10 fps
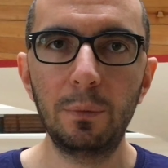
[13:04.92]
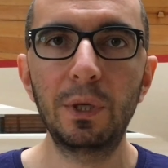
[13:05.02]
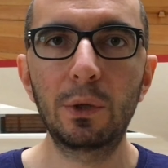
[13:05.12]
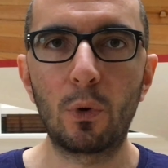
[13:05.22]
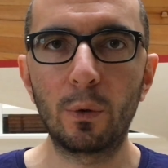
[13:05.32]
big
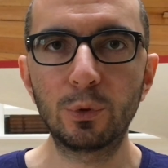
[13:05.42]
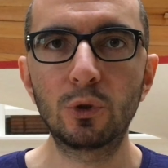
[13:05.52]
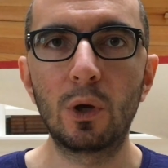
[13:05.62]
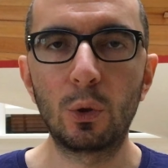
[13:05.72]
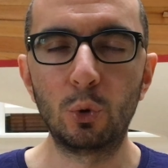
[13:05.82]
corps
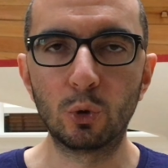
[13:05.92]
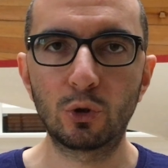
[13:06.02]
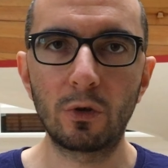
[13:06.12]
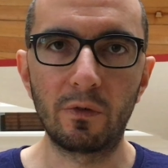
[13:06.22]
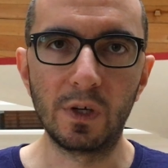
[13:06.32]
use
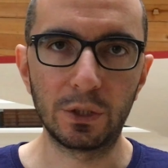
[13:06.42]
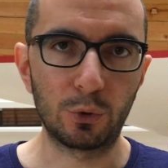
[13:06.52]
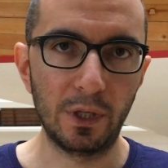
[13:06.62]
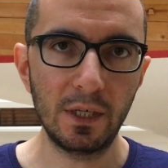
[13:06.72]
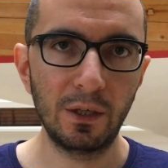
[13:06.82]
serverless
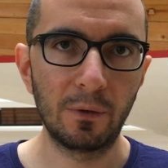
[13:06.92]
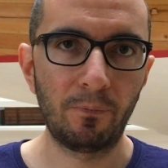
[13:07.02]
today,